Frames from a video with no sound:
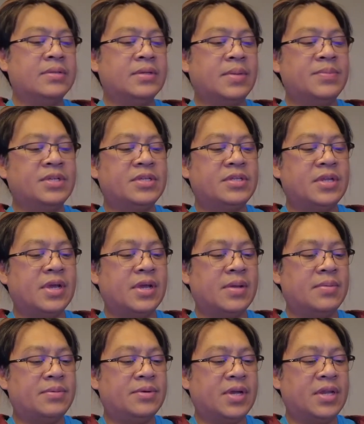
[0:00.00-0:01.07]
I'm just
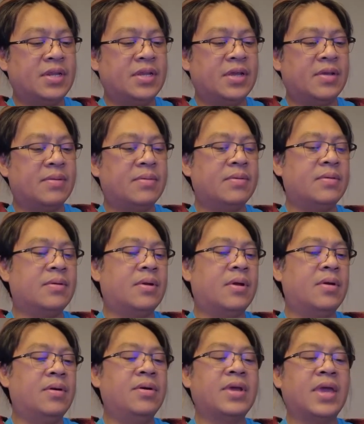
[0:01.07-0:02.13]
trying to.
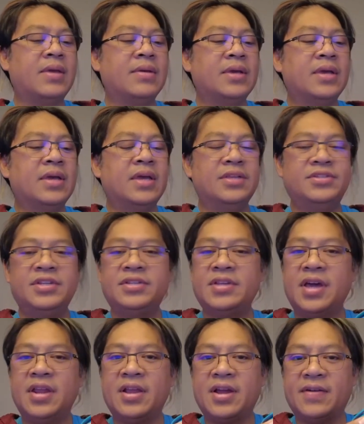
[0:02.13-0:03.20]
Oh, okay. It's just
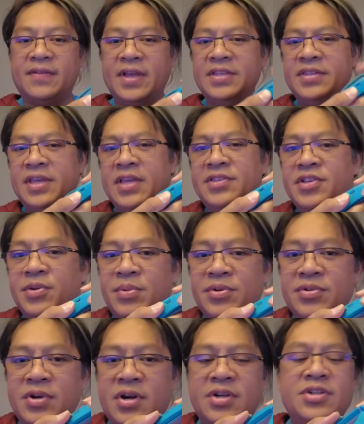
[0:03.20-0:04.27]
got a cover. It's a
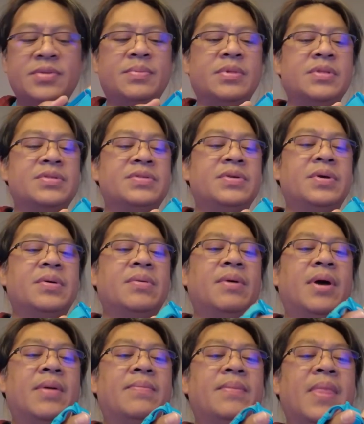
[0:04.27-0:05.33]
rechargeable.
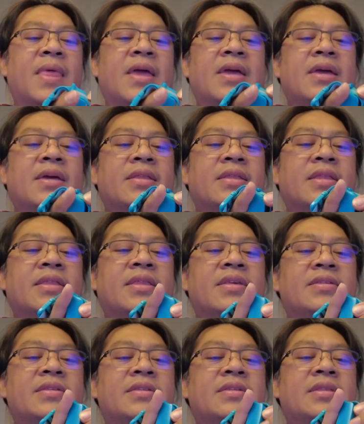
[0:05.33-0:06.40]
So
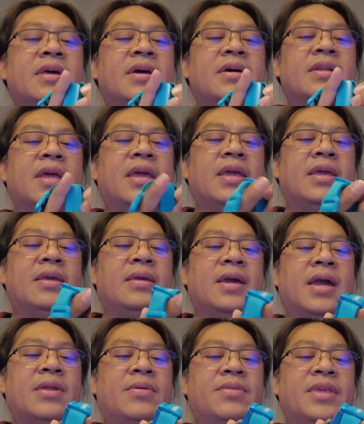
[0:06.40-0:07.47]
this is not a.
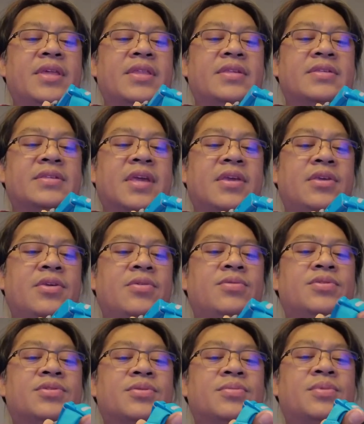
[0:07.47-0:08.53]
I don't think this is a
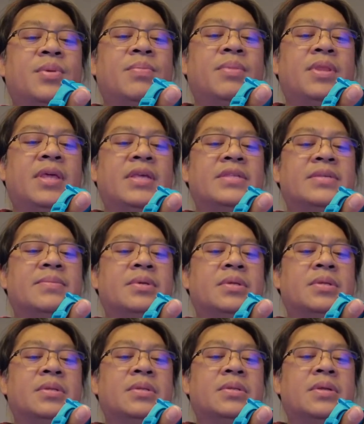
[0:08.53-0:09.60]
user
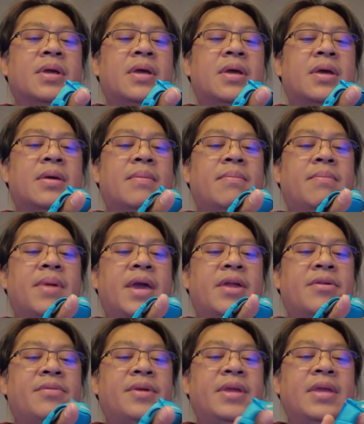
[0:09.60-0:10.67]
replaceable
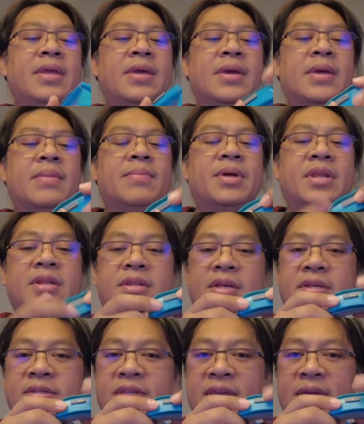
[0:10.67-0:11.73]
battery, but it
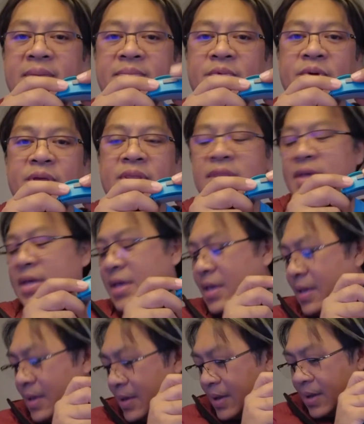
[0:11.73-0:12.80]
does come with.
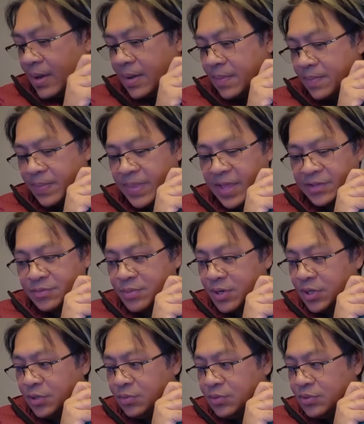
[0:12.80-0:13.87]
That's where
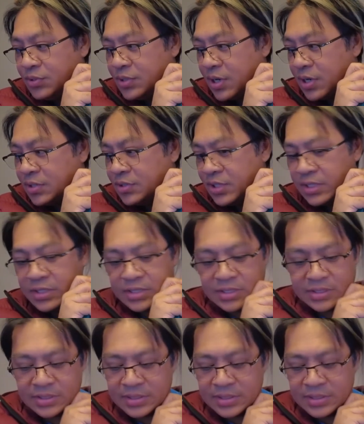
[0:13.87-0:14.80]
you charge it.